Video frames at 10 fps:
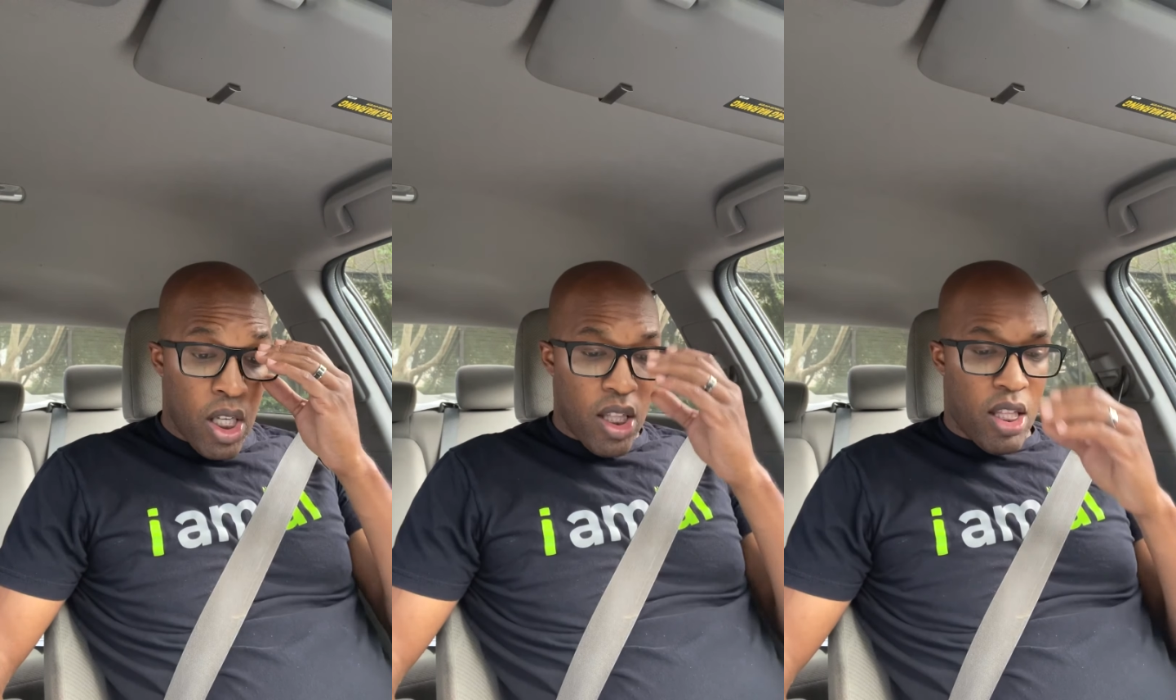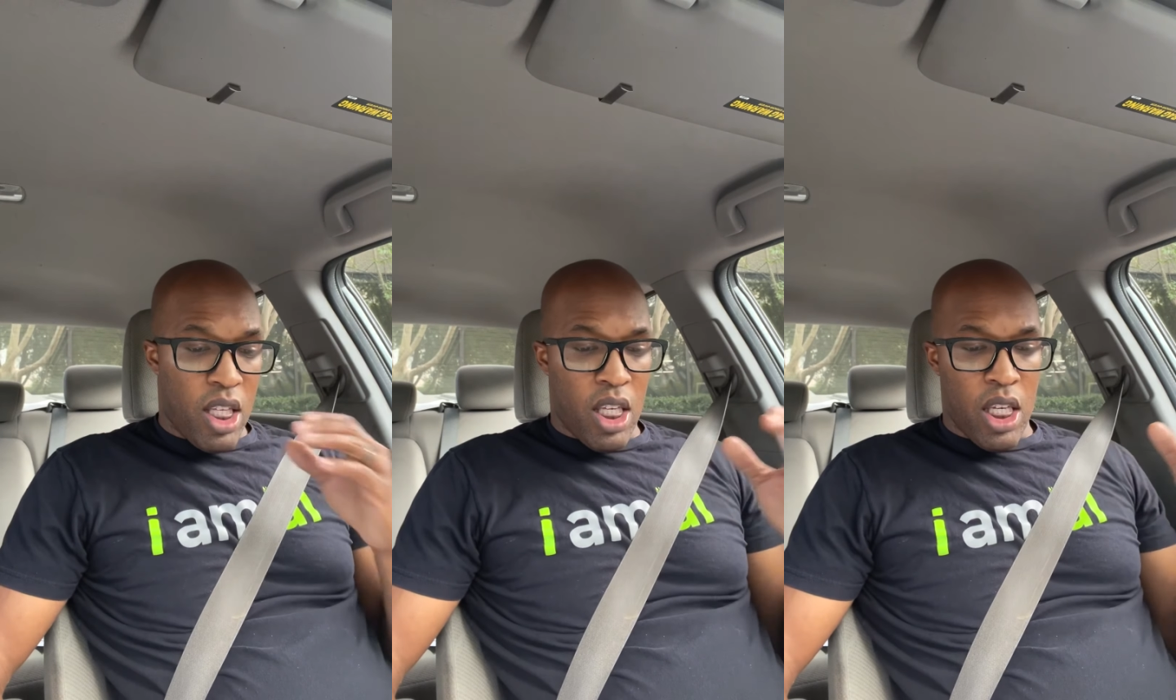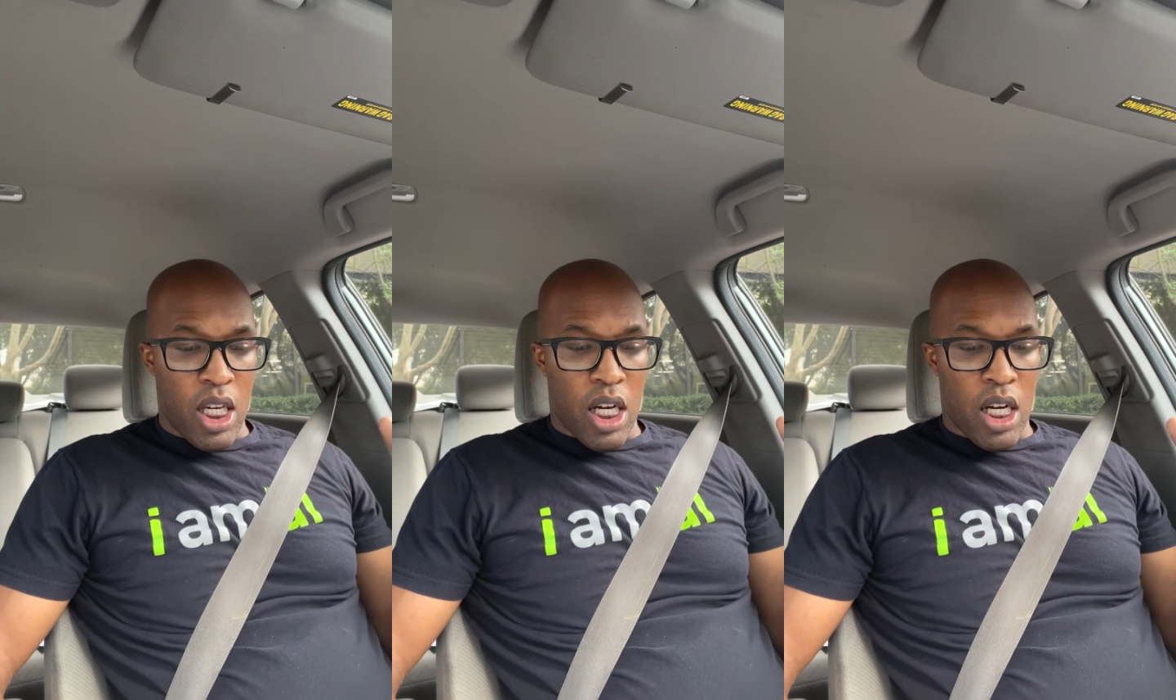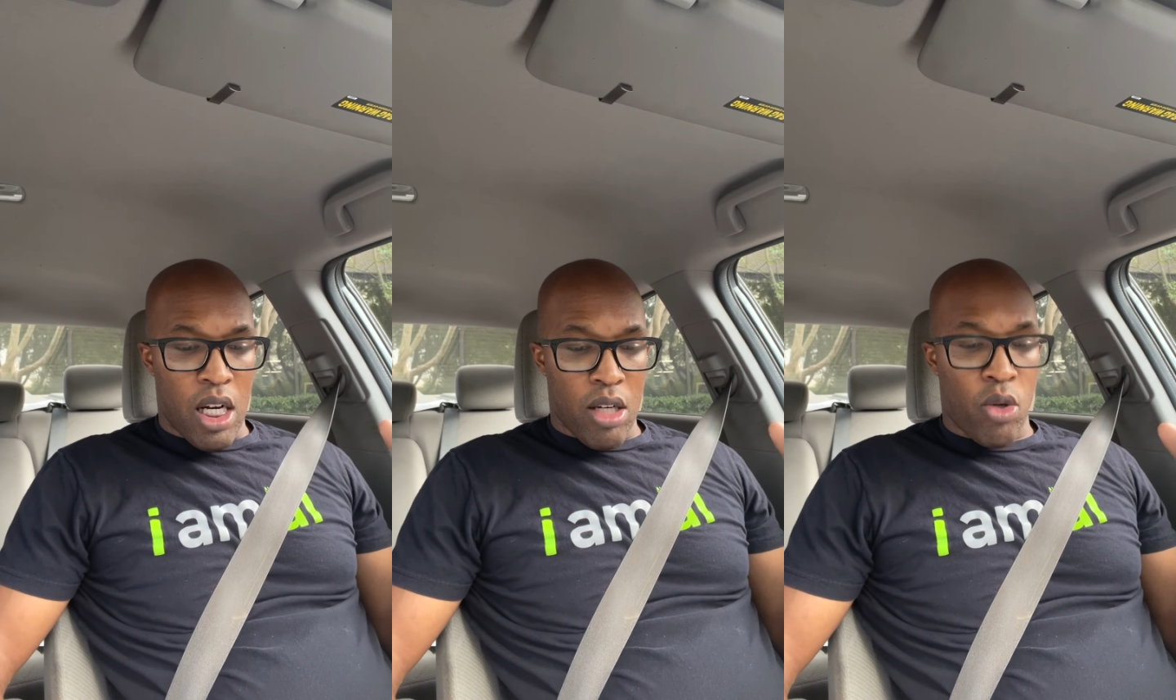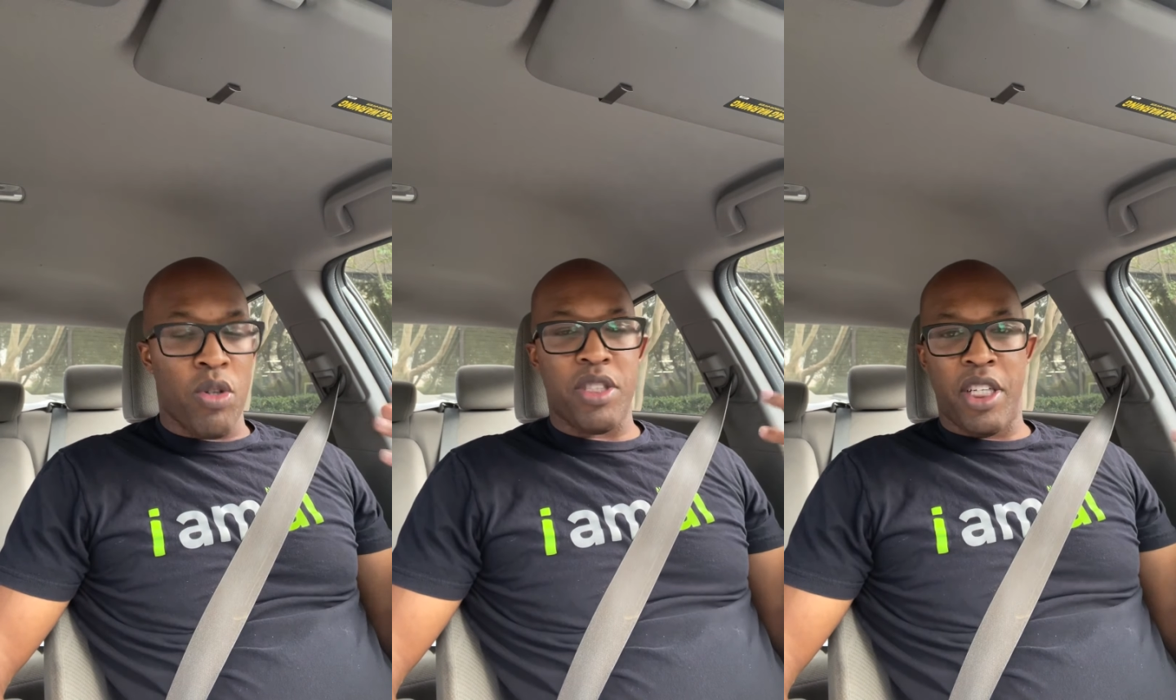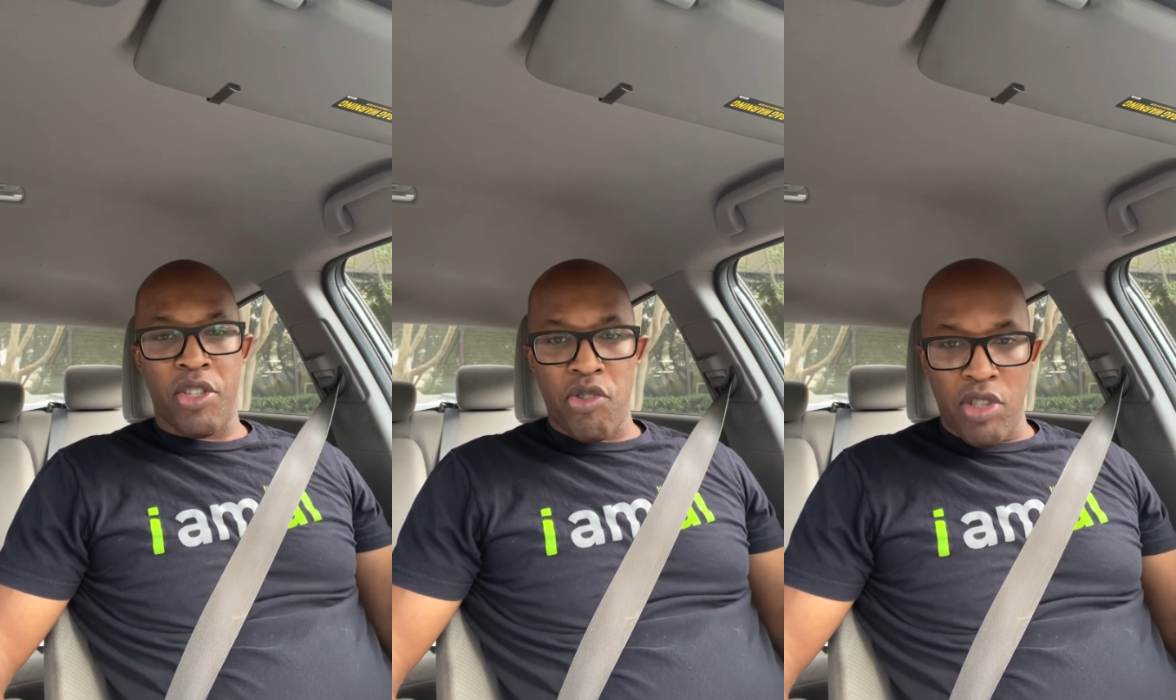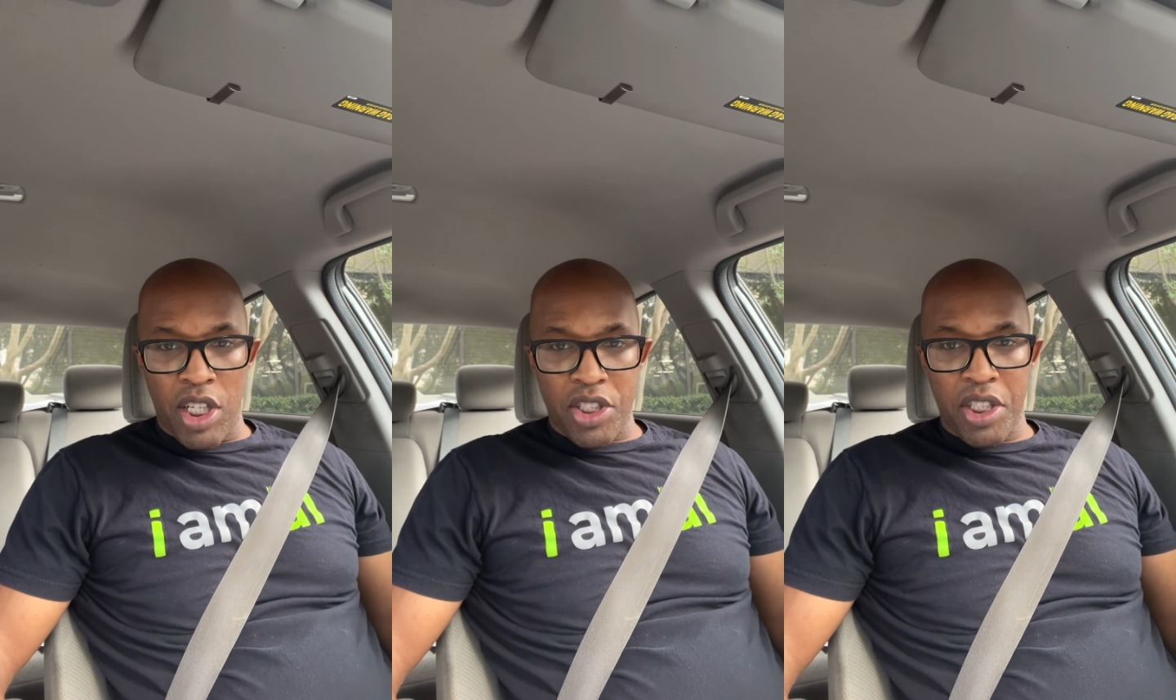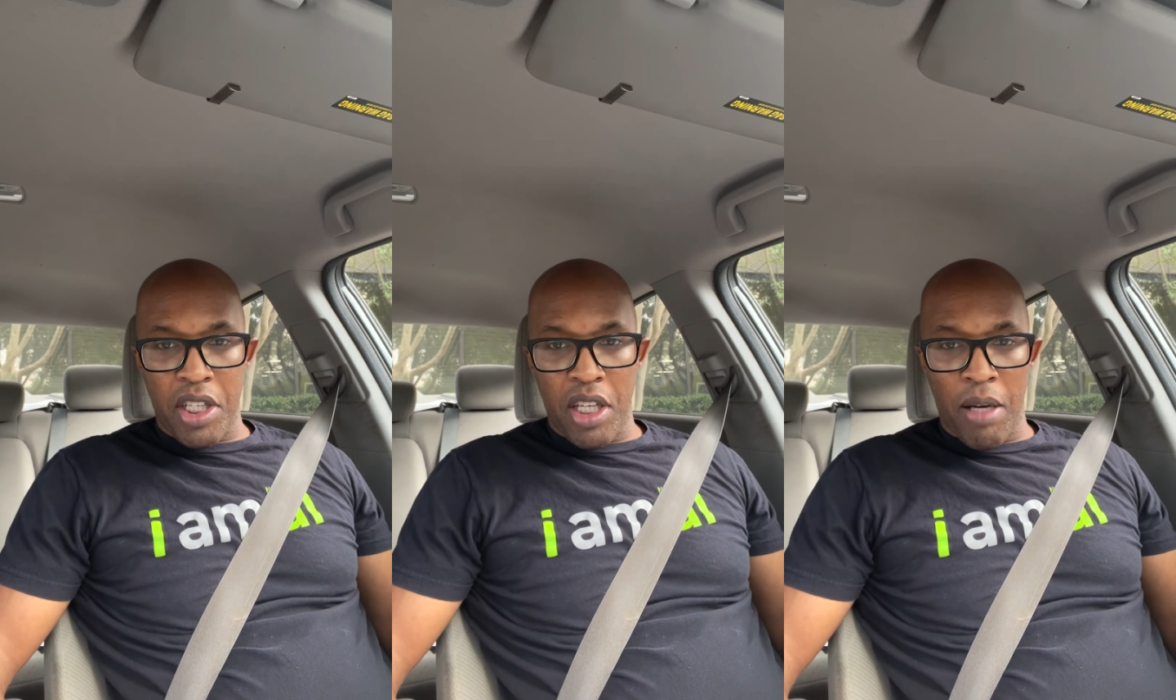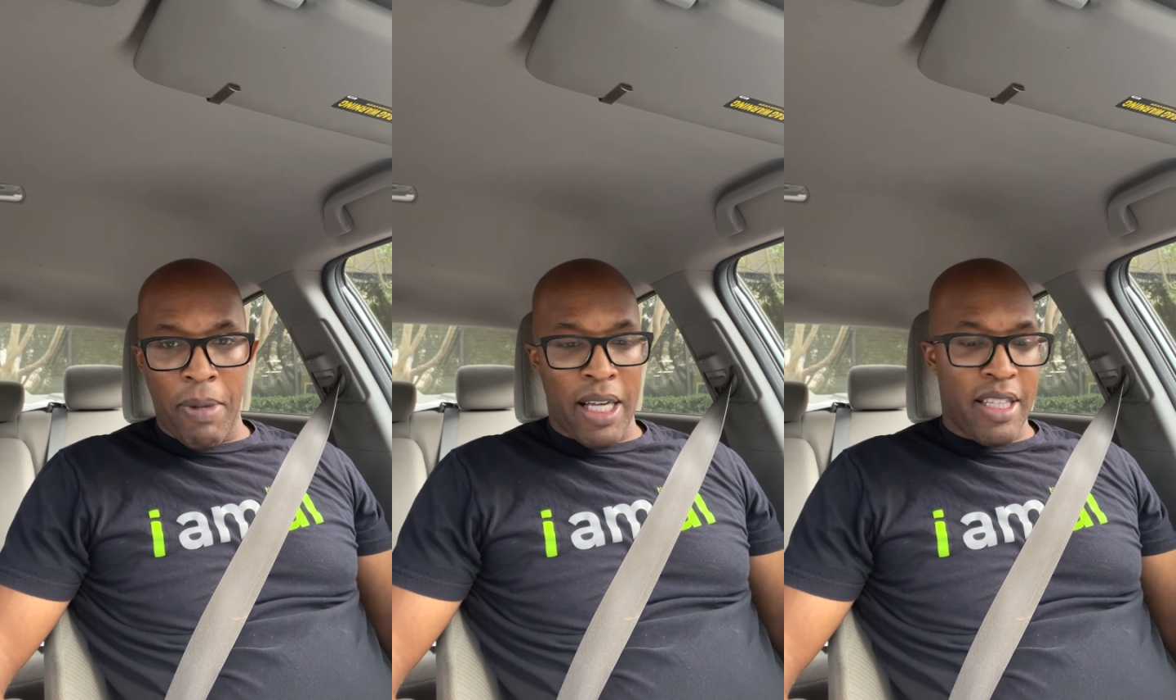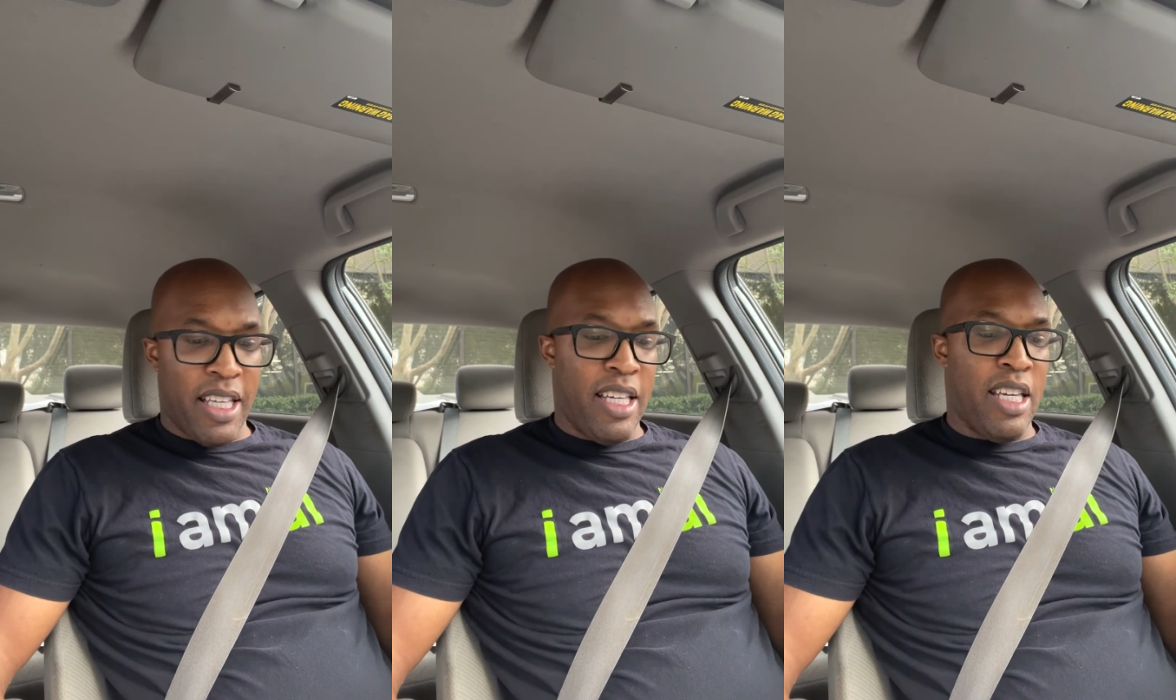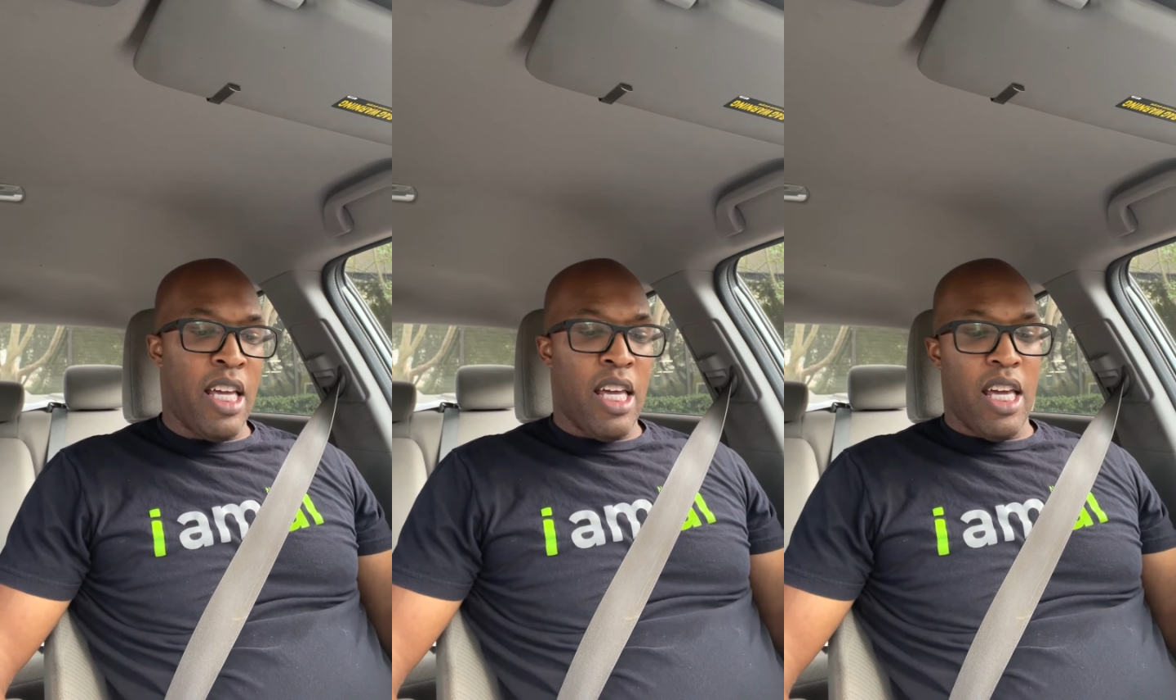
the of course the introduction about the